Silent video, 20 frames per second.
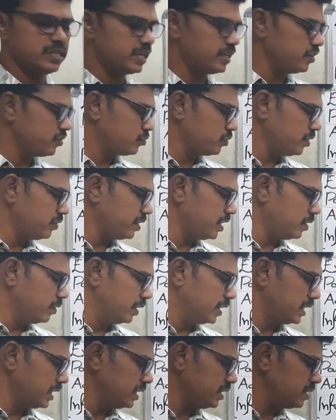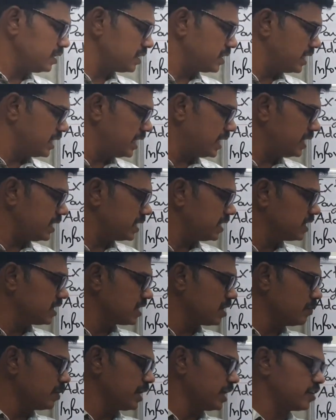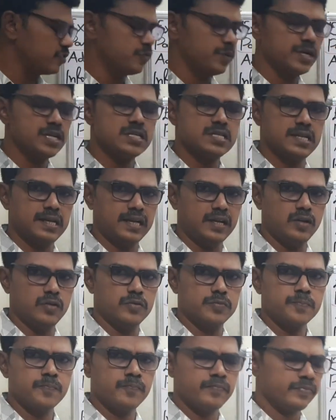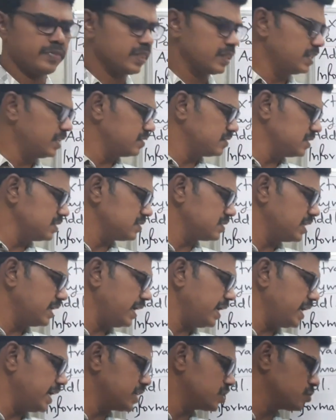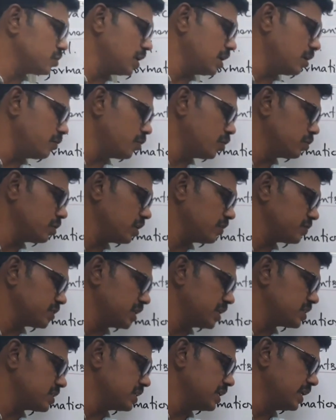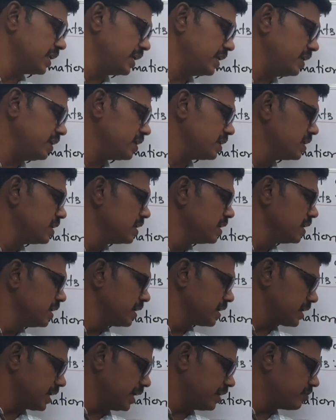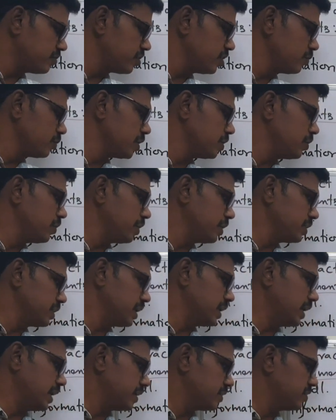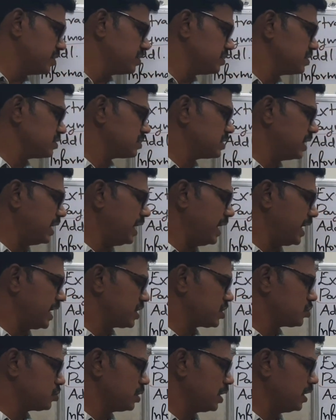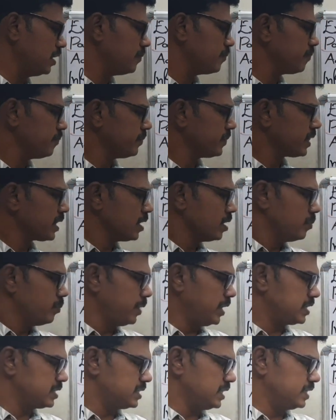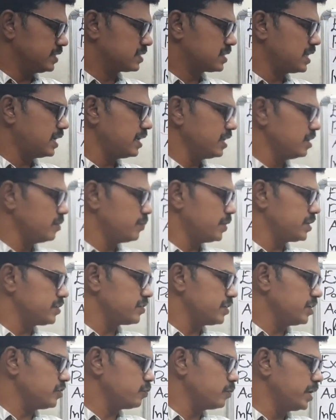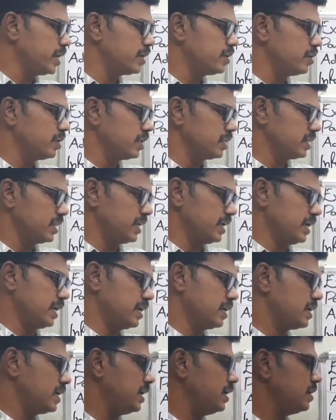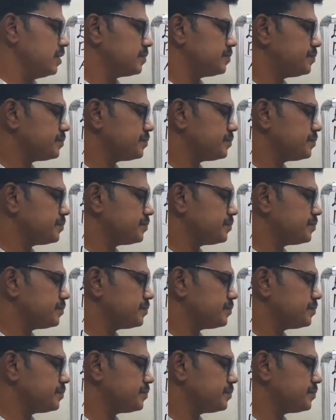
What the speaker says: That is why we have written here income and expenditure account. This is the actual amount of stationery consumed during the year. This is the actual purchase, credit purchase made during the year, right?